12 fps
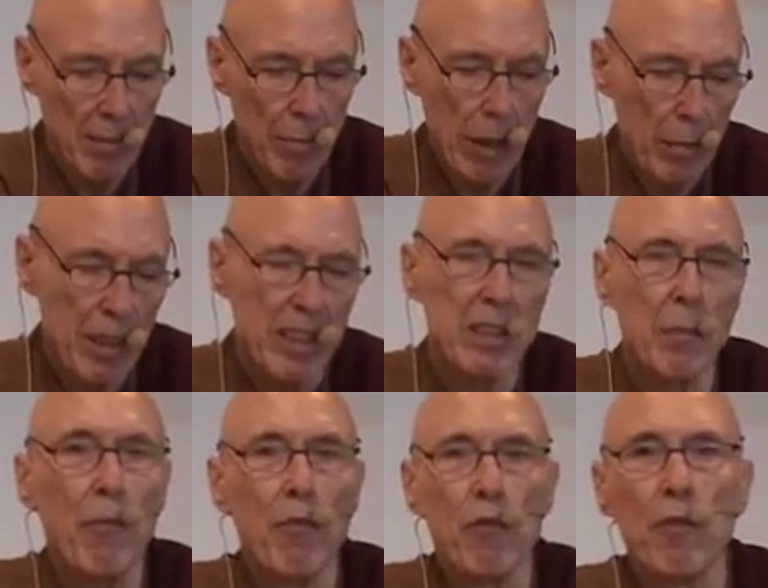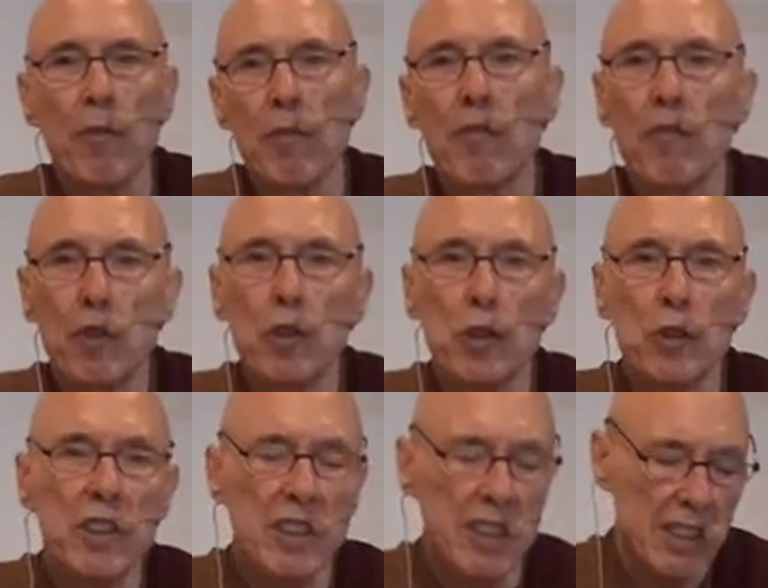Probably some
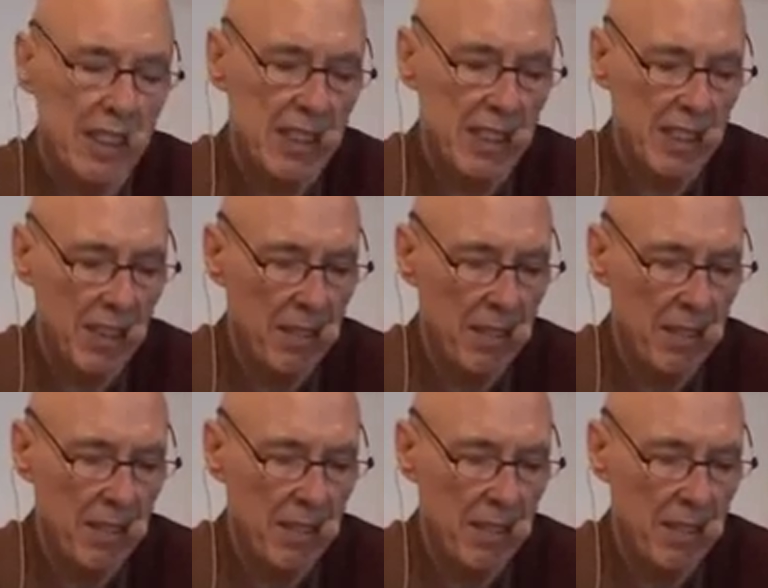fruits,